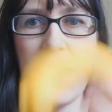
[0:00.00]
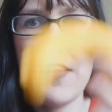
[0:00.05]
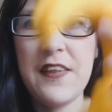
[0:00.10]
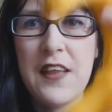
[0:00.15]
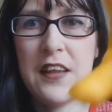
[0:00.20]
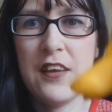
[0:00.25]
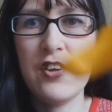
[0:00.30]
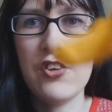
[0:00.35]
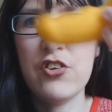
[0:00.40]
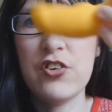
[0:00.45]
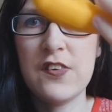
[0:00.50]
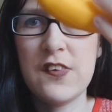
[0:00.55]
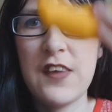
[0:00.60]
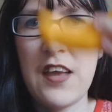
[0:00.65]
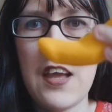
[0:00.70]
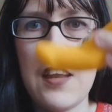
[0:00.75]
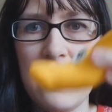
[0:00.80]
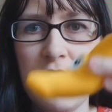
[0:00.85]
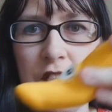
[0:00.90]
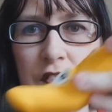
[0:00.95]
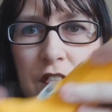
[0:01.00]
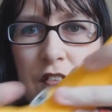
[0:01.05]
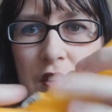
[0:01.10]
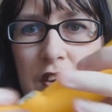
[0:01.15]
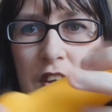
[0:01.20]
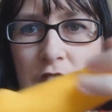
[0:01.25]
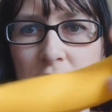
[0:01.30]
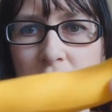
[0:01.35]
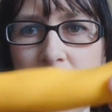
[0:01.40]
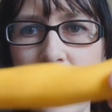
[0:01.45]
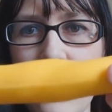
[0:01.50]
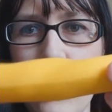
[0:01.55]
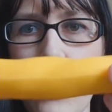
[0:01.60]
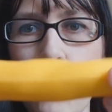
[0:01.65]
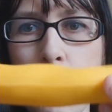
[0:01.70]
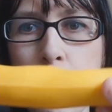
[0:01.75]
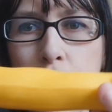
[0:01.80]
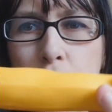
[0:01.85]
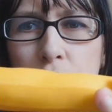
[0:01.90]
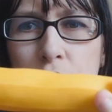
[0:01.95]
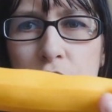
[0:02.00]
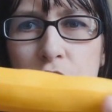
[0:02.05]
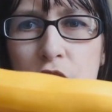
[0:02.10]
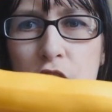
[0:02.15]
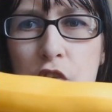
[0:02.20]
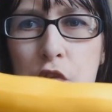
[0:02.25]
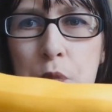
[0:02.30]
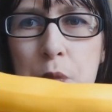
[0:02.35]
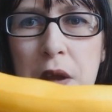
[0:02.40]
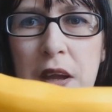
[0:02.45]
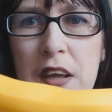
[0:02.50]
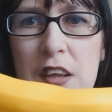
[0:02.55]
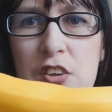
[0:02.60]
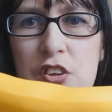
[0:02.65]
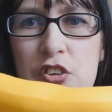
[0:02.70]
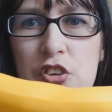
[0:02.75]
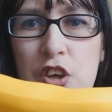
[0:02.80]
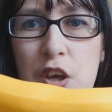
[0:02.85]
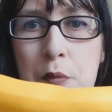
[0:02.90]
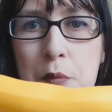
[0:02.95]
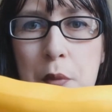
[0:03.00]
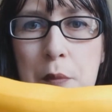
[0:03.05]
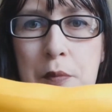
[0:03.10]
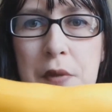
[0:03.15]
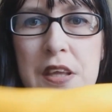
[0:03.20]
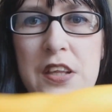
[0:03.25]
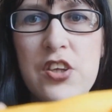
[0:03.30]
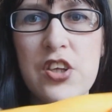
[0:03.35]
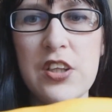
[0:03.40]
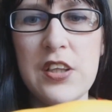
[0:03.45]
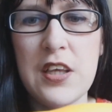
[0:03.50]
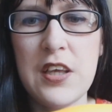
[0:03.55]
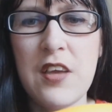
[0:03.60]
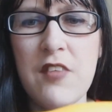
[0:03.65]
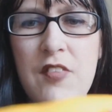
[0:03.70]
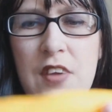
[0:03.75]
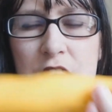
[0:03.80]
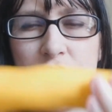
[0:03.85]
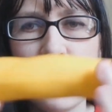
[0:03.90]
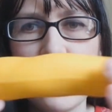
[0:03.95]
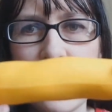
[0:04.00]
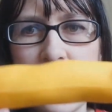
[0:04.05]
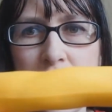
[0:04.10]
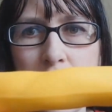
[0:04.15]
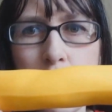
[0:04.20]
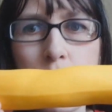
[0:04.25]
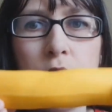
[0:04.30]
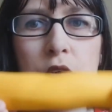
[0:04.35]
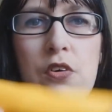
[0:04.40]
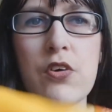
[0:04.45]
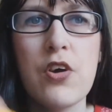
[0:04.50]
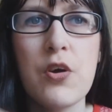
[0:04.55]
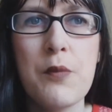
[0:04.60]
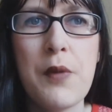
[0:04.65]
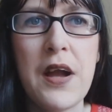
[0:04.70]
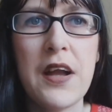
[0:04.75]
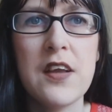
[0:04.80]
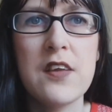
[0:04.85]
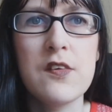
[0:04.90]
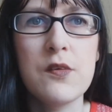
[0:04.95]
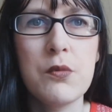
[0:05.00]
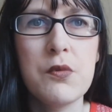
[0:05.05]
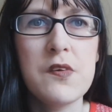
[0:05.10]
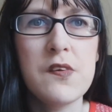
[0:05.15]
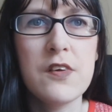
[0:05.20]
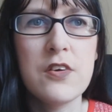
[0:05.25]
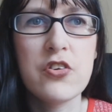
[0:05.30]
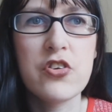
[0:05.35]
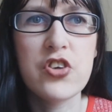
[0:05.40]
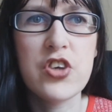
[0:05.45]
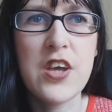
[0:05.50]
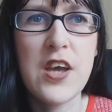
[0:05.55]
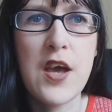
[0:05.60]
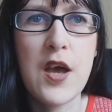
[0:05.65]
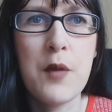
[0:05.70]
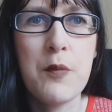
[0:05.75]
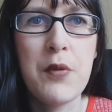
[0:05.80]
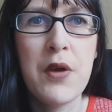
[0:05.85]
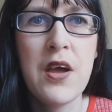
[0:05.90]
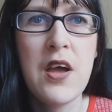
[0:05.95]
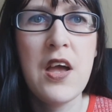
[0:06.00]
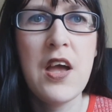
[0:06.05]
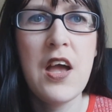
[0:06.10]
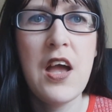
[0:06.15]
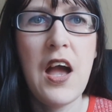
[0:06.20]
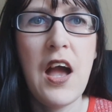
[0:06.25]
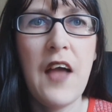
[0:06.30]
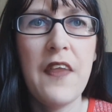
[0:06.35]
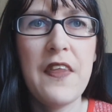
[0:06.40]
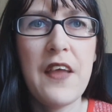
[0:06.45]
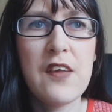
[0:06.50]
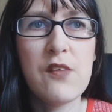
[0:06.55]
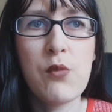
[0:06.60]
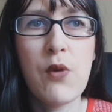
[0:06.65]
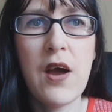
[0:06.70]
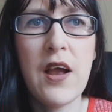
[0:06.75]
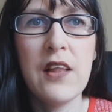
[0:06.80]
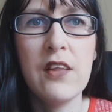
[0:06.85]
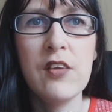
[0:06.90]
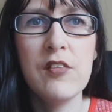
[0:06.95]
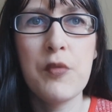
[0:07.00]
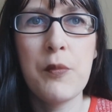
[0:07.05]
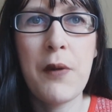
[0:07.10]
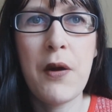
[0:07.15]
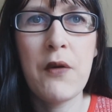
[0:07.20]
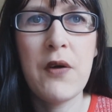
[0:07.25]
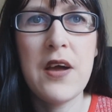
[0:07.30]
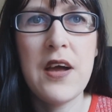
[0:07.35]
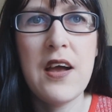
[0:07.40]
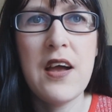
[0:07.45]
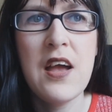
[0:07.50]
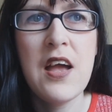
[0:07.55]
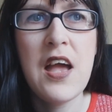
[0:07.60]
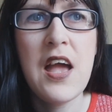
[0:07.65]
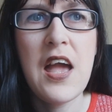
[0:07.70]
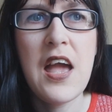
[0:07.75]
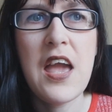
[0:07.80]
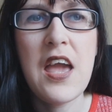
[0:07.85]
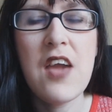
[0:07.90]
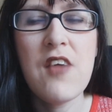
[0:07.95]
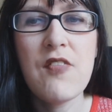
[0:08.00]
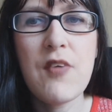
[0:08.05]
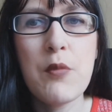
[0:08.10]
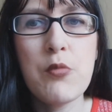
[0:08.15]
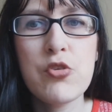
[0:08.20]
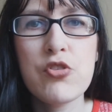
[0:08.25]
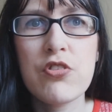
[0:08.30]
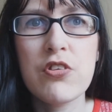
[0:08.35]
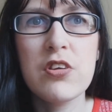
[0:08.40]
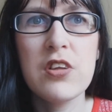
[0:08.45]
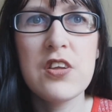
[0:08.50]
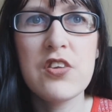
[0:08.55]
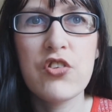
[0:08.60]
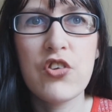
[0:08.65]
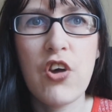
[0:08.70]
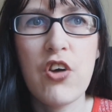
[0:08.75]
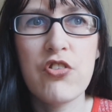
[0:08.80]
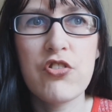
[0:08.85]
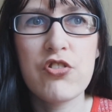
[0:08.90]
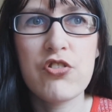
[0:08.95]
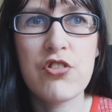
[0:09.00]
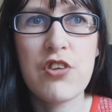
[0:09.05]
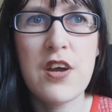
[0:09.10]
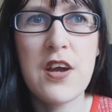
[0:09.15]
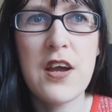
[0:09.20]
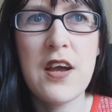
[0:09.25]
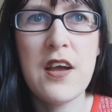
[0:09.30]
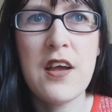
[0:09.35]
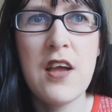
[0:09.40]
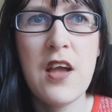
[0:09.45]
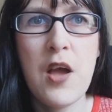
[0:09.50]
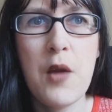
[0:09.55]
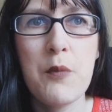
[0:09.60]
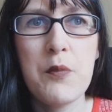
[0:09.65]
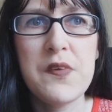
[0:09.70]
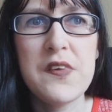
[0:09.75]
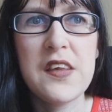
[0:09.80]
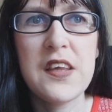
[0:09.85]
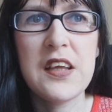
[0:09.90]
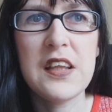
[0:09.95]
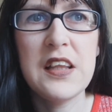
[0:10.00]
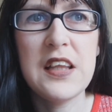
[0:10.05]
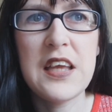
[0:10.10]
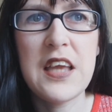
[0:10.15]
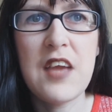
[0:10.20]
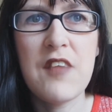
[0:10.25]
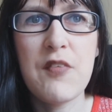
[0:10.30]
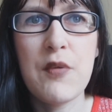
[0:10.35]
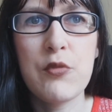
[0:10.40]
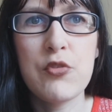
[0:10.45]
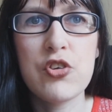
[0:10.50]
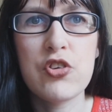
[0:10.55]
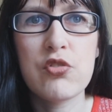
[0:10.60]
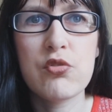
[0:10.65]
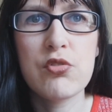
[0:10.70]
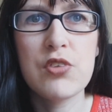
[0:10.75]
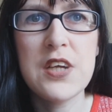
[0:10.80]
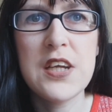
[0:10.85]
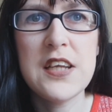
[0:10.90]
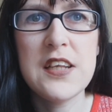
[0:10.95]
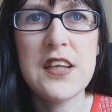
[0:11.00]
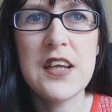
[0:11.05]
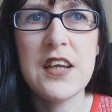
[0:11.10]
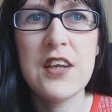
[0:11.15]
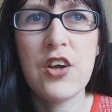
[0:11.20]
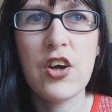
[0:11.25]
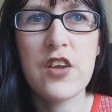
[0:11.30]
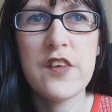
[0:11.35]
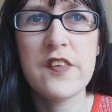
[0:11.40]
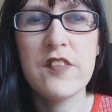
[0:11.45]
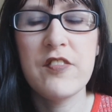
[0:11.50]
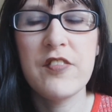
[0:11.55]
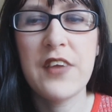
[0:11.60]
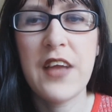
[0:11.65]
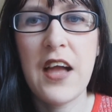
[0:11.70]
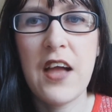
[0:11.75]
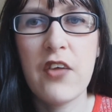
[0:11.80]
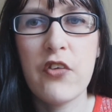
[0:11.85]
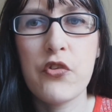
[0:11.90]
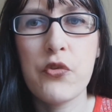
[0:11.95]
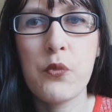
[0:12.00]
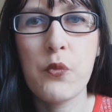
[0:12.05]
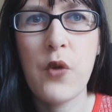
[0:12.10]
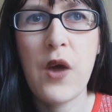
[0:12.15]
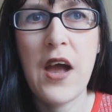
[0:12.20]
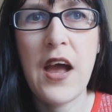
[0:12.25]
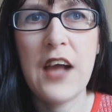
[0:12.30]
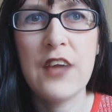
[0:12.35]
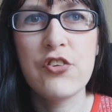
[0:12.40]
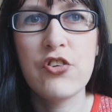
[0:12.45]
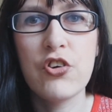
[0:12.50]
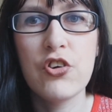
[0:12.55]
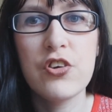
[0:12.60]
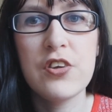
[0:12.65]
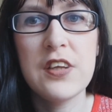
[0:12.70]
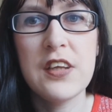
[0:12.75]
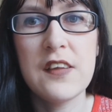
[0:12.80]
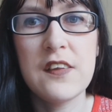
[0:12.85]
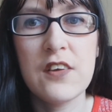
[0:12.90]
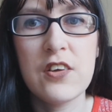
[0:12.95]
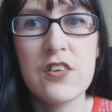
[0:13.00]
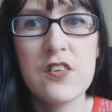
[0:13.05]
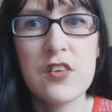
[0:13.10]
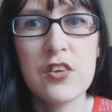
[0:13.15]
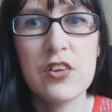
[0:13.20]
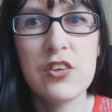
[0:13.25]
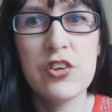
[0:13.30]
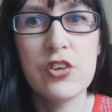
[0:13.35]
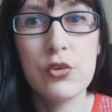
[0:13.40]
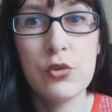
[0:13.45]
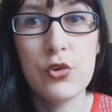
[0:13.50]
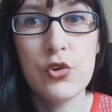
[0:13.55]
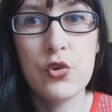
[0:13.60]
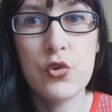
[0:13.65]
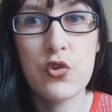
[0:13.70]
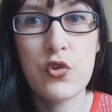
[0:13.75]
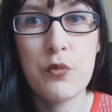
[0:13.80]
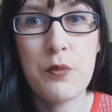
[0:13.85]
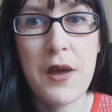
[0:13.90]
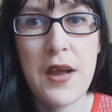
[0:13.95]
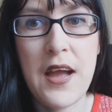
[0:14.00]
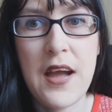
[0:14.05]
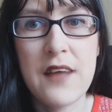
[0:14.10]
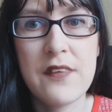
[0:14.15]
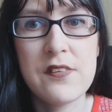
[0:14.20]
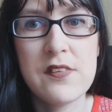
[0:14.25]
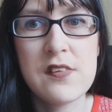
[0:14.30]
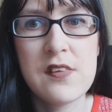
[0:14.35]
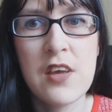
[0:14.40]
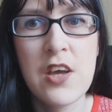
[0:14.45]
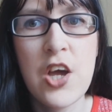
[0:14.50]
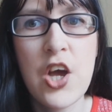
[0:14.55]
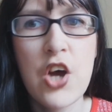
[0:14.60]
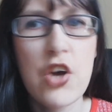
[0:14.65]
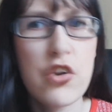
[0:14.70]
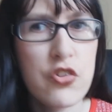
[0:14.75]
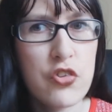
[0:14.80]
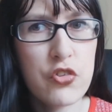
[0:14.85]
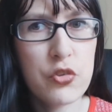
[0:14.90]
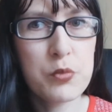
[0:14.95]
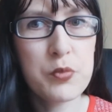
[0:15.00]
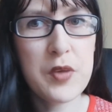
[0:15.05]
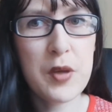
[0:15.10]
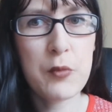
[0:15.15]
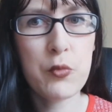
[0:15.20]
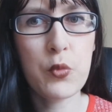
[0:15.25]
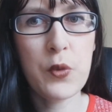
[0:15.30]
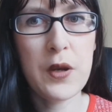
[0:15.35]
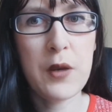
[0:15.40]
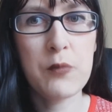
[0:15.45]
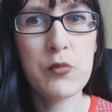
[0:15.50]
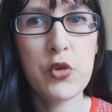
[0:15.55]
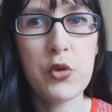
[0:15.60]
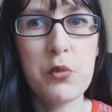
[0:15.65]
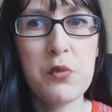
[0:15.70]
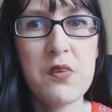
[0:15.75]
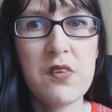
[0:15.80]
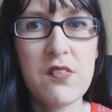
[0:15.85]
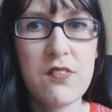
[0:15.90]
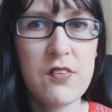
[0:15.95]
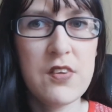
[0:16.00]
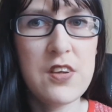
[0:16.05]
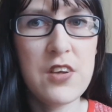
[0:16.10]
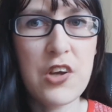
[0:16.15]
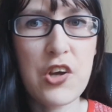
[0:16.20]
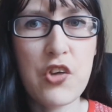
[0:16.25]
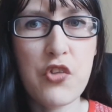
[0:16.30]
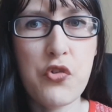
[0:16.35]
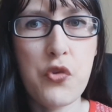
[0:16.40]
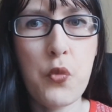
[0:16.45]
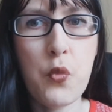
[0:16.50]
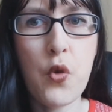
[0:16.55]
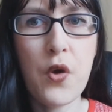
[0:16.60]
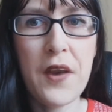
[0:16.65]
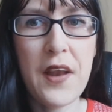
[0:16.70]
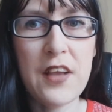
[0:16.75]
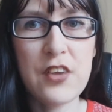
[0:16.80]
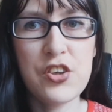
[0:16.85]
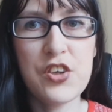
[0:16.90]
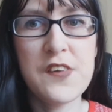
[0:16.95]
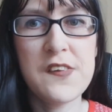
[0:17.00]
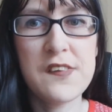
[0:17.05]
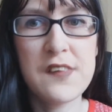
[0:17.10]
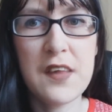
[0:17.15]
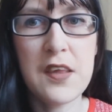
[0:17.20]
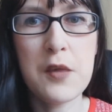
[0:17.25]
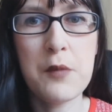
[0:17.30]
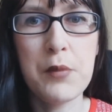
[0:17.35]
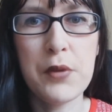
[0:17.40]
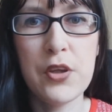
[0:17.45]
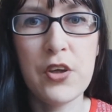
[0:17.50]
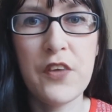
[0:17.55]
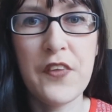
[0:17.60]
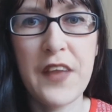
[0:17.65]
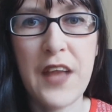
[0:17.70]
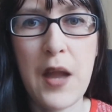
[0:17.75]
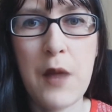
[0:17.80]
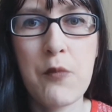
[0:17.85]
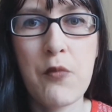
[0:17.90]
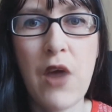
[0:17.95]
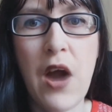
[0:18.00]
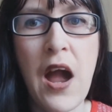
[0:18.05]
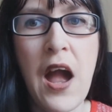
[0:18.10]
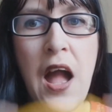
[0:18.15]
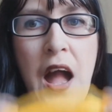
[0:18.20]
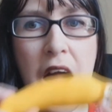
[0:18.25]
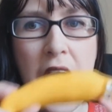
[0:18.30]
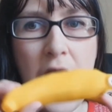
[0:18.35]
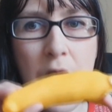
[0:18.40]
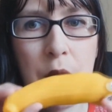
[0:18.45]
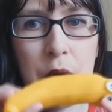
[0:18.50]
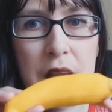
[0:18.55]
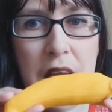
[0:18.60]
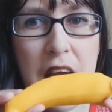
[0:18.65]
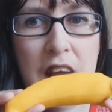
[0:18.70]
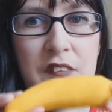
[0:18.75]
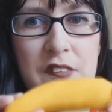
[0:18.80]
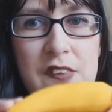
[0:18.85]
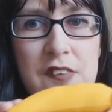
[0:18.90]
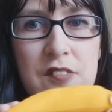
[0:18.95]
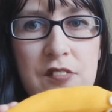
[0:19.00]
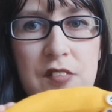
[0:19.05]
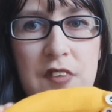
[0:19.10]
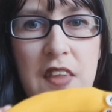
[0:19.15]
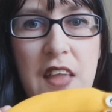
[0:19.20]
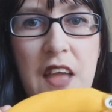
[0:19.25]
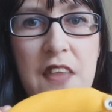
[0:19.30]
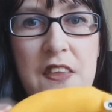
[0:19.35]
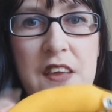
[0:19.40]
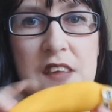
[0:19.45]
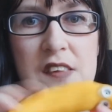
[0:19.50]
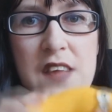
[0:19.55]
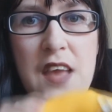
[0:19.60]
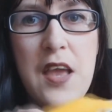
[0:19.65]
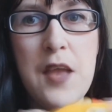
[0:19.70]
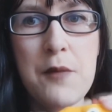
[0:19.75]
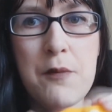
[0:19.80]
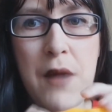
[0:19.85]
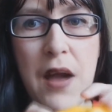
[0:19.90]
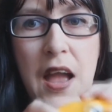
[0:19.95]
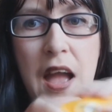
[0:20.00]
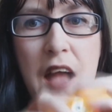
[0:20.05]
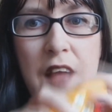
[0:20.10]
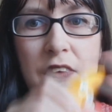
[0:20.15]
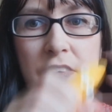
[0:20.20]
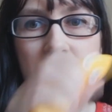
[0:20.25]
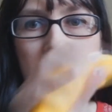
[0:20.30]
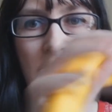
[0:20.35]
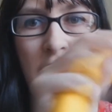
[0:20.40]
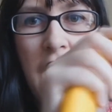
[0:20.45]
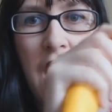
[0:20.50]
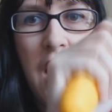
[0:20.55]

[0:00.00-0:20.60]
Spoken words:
And then it just kind of, you know, it almost goes back into shape immediately. Eventually it will go back into its own shape, and that's what I love about it. If I'm struggling to concentrate, particularly if I'm just reading or something else where I don't need the continual use of my hands, so sometimes when I'm doing these videos you won't actually see below the camera, I will have something like this in my hands